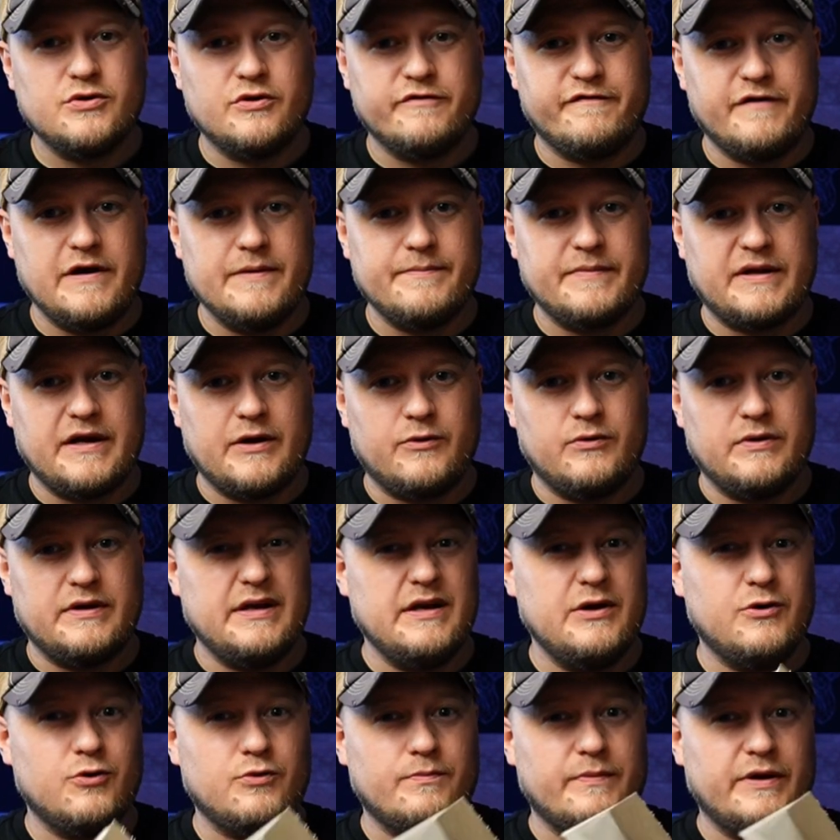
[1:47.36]
off, I'm carrying
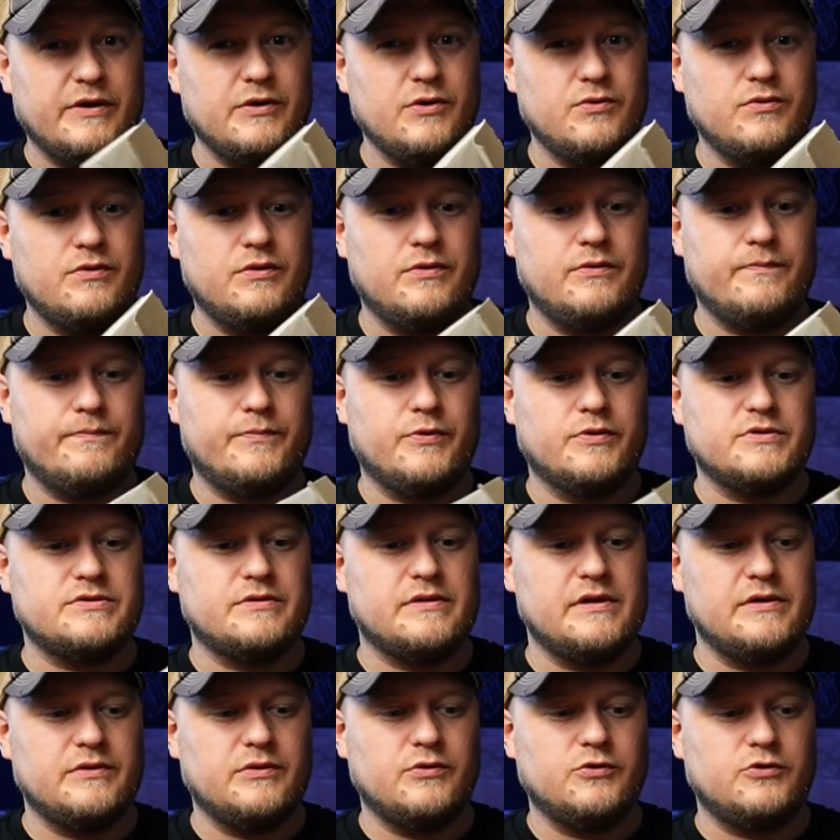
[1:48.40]
here my own
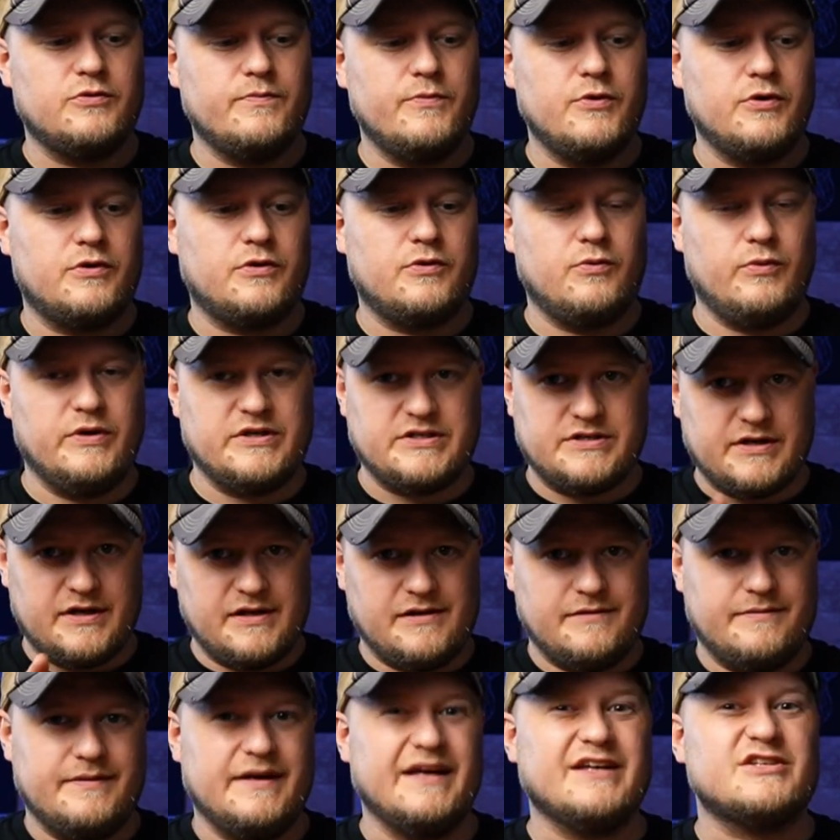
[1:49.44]
personal notebook, which
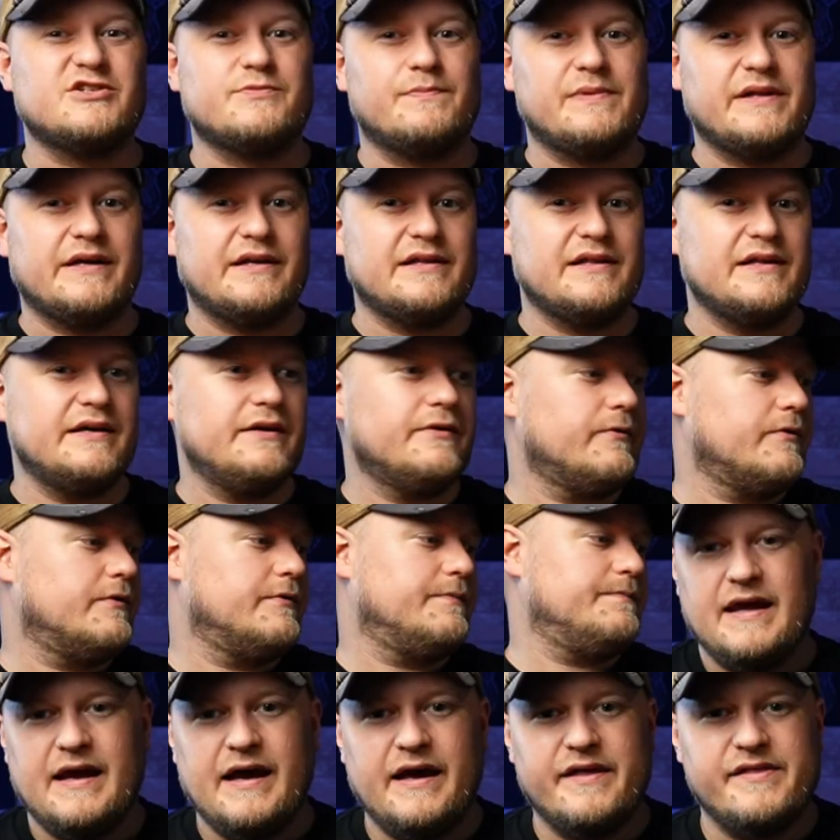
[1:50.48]
I'll explain later,
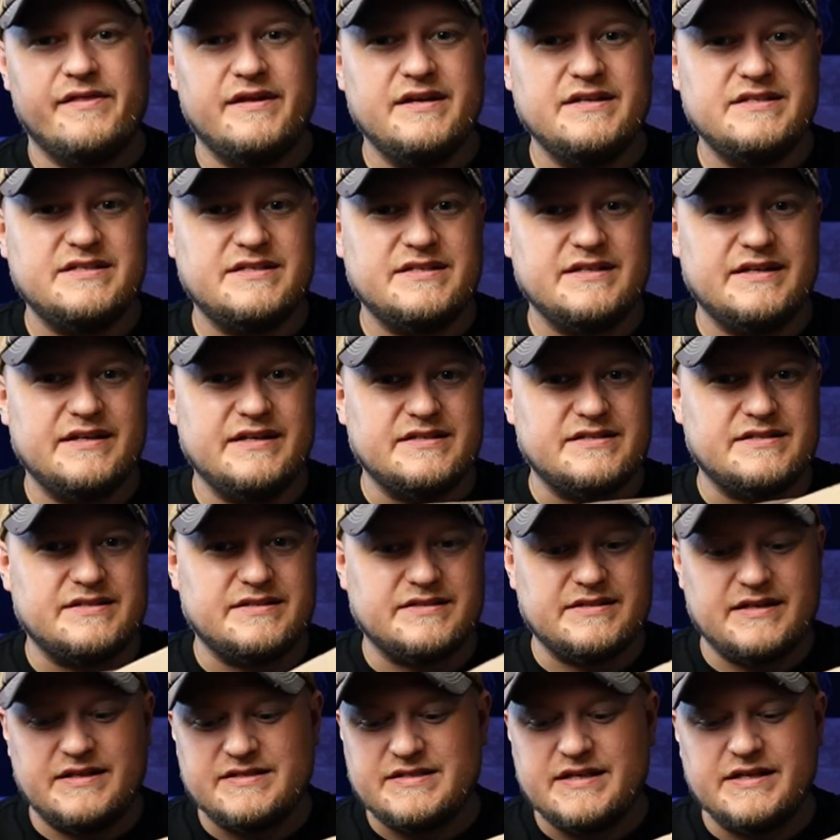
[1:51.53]
and this is
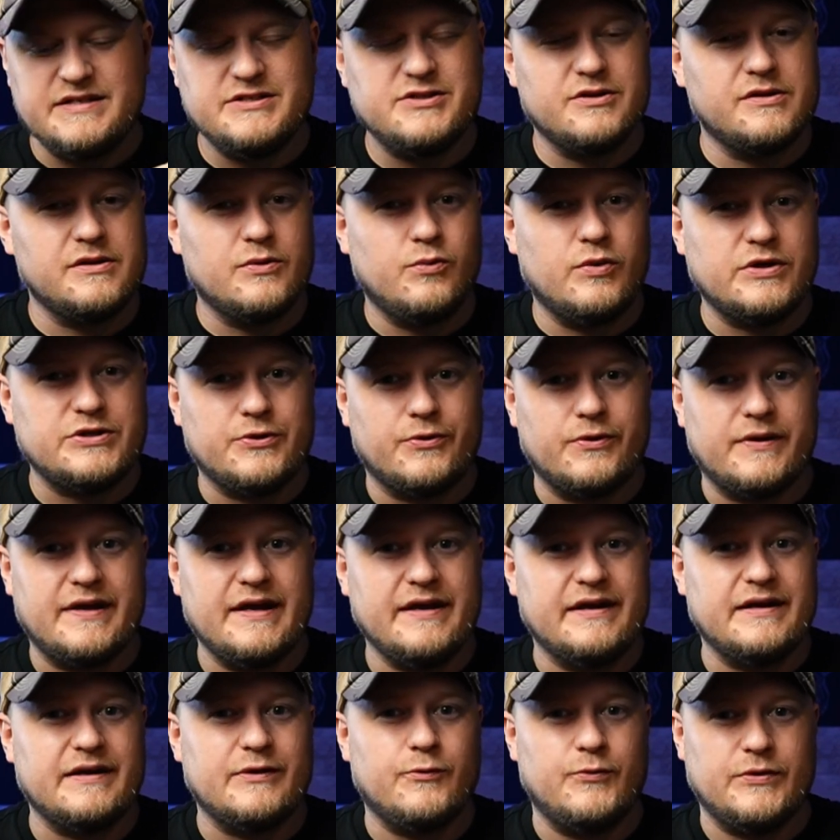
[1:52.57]
essentially what you're
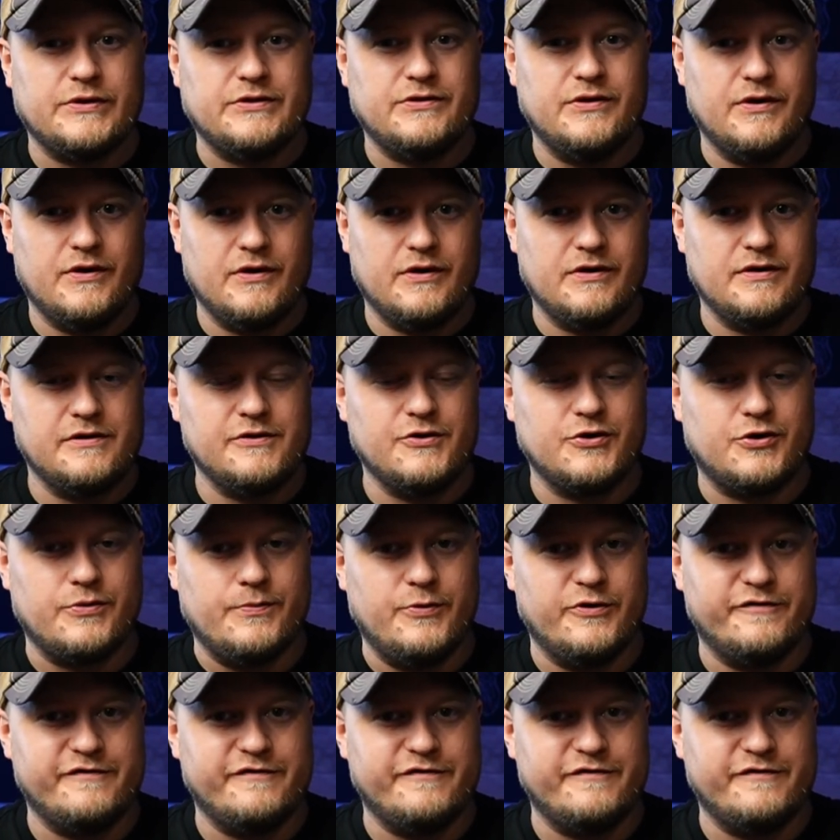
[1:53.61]
getting with the Lochby